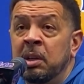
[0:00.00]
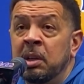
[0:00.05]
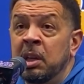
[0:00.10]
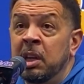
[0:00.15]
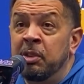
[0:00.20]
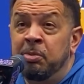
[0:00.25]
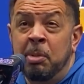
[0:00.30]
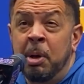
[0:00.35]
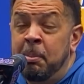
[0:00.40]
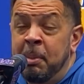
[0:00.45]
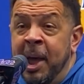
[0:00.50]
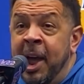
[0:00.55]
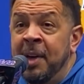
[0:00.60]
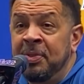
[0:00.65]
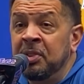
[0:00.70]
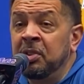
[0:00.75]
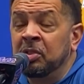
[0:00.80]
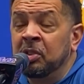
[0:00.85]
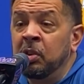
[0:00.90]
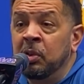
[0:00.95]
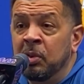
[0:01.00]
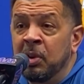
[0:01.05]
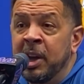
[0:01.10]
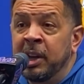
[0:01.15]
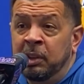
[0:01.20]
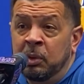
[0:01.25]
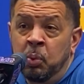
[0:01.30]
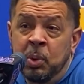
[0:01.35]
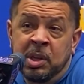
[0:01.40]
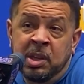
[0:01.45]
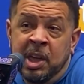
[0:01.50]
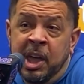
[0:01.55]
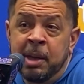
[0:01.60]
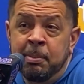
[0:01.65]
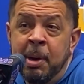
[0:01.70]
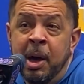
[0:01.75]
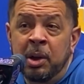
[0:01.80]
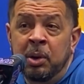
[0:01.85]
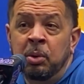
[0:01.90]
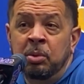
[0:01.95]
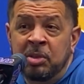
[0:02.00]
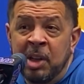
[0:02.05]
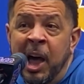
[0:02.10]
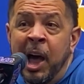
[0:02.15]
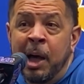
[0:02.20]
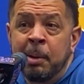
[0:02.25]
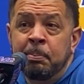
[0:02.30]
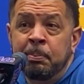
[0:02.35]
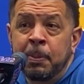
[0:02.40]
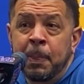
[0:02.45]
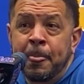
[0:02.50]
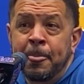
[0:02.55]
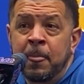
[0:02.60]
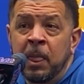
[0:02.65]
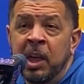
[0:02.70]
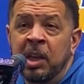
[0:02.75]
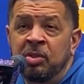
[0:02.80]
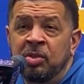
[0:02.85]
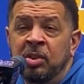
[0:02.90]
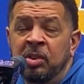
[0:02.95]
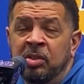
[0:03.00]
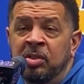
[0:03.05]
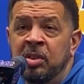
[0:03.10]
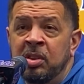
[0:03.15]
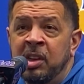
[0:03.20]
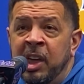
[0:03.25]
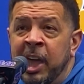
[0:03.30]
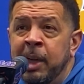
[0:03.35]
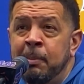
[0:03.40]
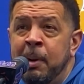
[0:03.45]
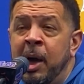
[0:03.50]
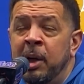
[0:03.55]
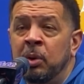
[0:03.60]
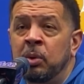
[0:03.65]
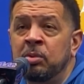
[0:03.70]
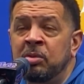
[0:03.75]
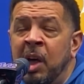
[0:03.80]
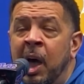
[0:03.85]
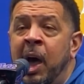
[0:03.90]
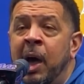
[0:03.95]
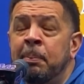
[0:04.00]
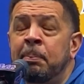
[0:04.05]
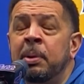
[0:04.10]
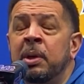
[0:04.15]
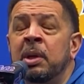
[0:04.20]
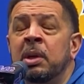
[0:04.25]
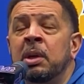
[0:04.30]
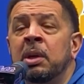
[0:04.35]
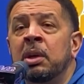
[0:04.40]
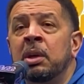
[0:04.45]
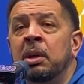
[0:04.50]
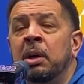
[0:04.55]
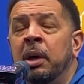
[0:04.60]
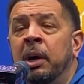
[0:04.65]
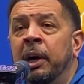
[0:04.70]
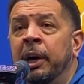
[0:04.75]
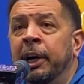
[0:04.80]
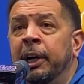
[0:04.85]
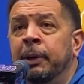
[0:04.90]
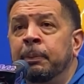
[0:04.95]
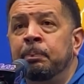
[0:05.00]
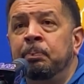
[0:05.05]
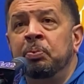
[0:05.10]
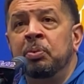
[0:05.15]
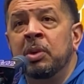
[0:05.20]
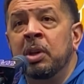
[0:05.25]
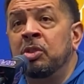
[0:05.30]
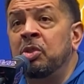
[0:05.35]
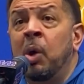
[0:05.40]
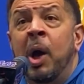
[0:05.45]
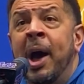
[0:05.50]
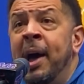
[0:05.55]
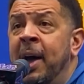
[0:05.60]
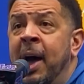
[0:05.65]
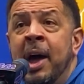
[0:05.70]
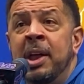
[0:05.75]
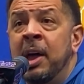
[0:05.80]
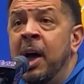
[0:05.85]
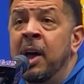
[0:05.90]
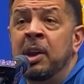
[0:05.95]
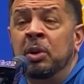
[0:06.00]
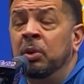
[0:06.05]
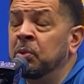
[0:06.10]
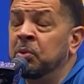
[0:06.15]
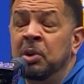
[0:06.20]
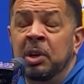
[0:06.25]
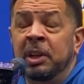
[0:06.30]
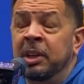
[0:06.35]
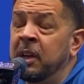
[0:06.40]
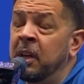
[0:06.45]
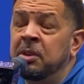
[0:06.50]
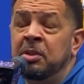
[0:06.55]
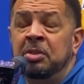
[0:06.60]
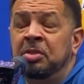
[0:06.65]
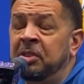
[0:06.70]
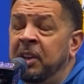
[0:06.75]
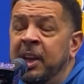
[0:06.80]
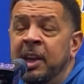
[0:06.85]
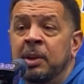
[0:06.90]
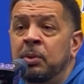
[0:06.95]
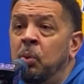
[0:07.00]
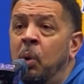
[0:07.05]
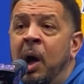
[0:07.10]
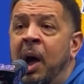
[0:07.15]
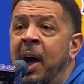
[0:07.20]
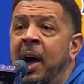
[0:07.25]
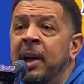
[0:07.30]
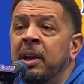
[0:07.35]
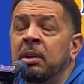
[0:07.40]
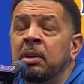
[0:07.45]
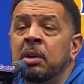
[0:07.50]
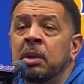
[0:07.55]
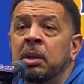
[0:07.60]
If my math is correct, we came out on top. The ACC came out on top. So I don't really understand why.